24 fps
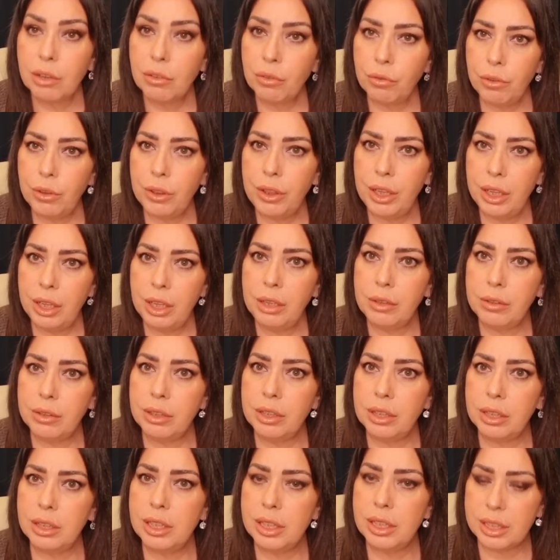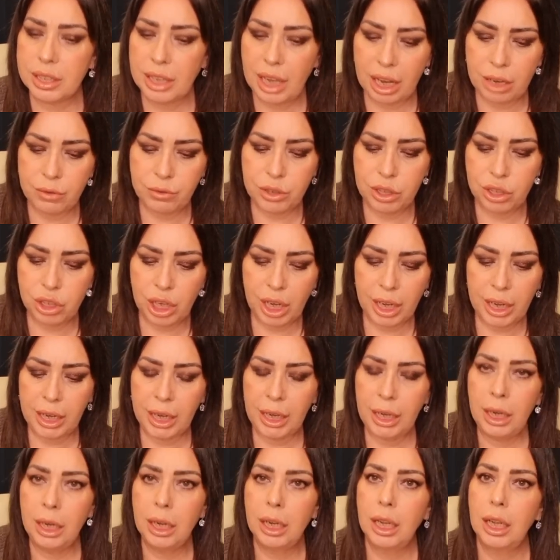for the safety
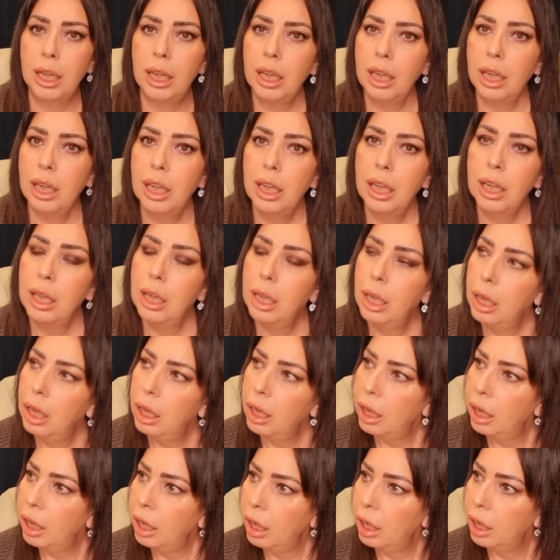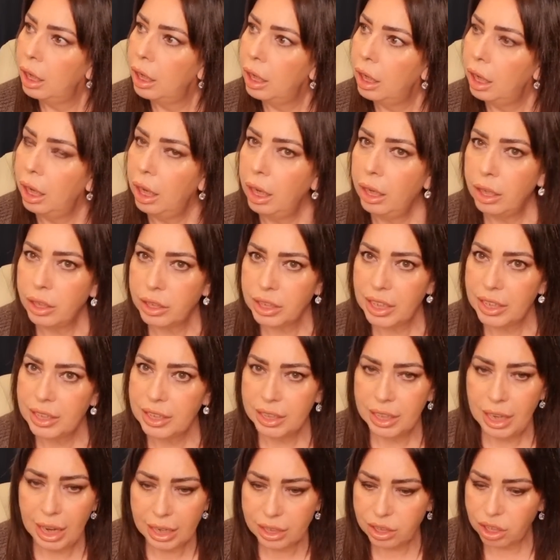chain. And I said
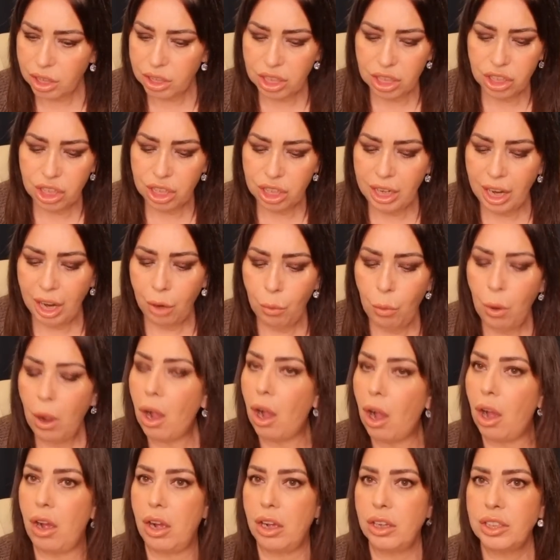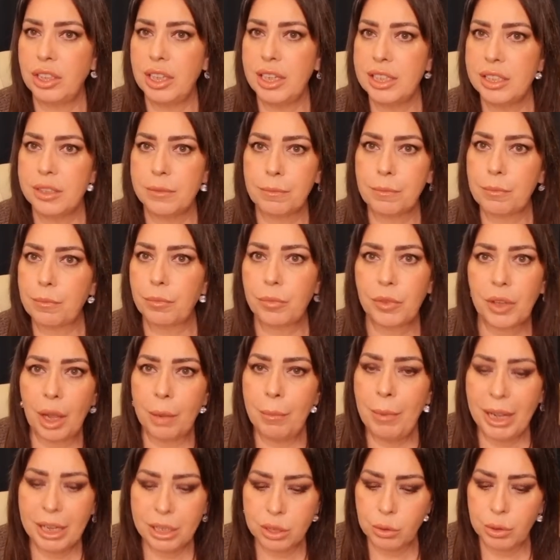to Les, I said, you know what? I says, I
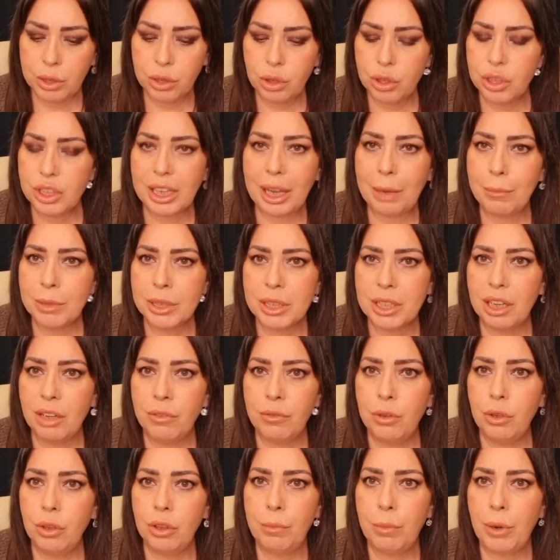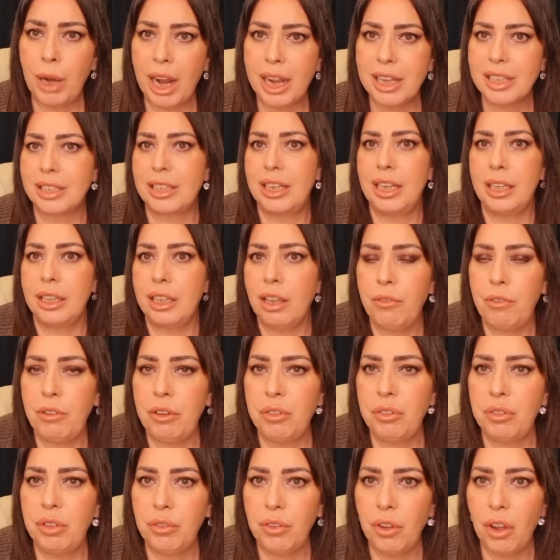might as well just get myself another bracelet. They're
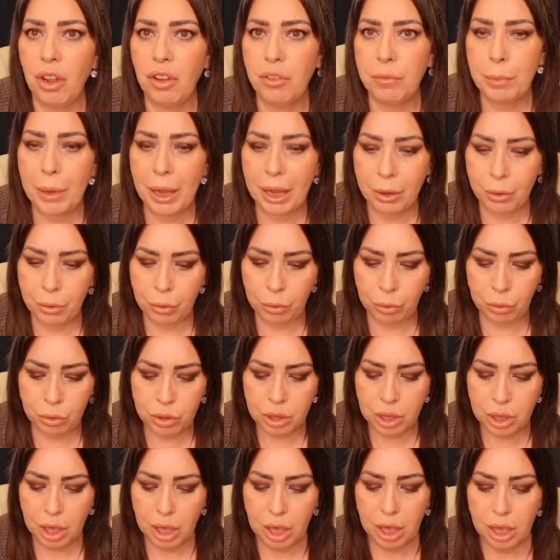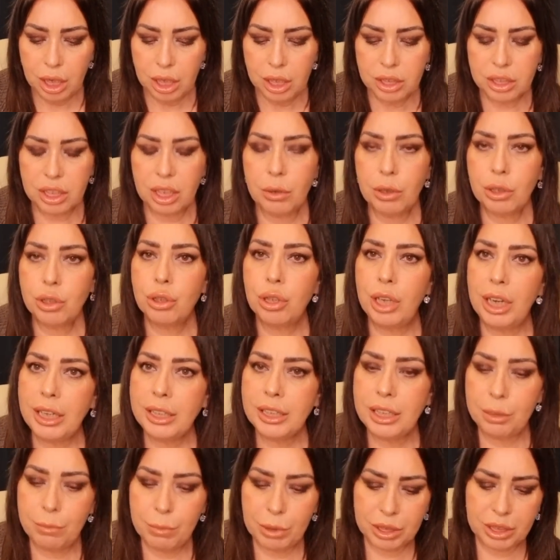£55. So I
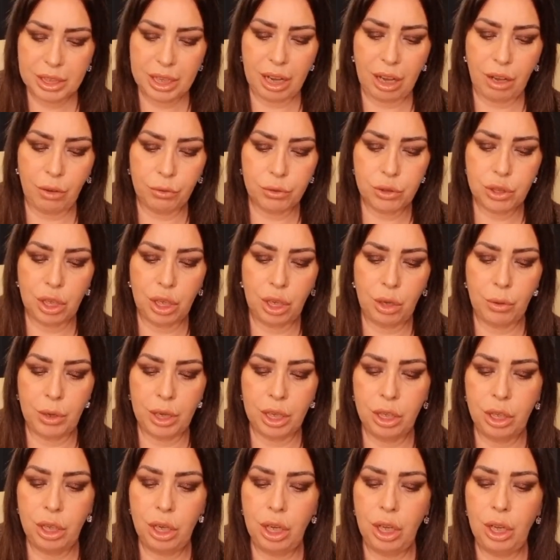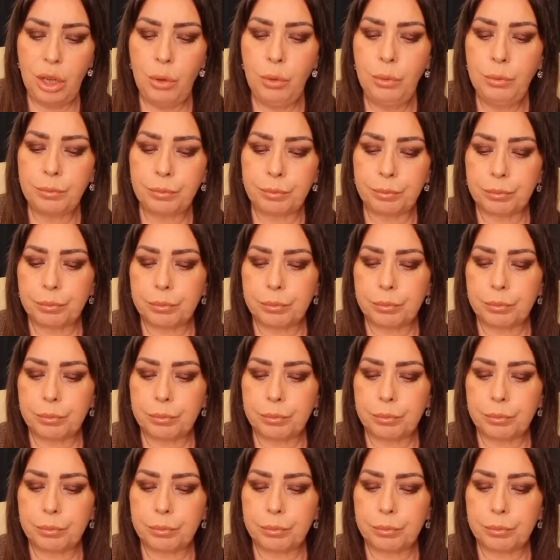treated myself to a new